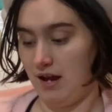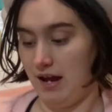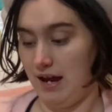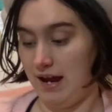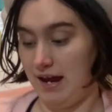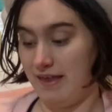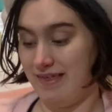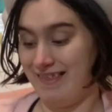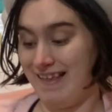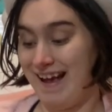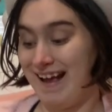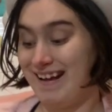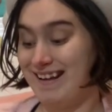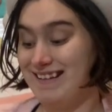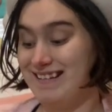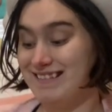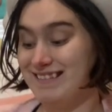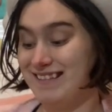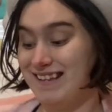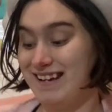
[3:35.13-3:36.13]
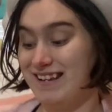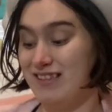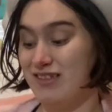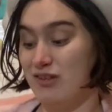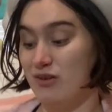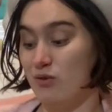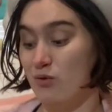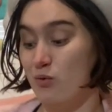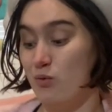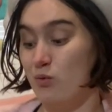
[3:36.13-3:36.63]
And that is like
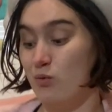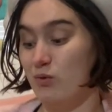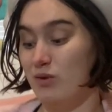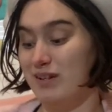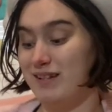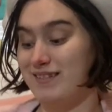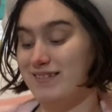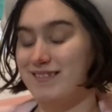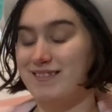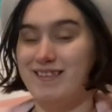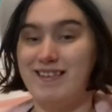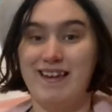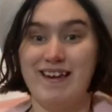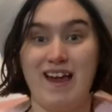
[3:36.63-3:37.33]
the coolest they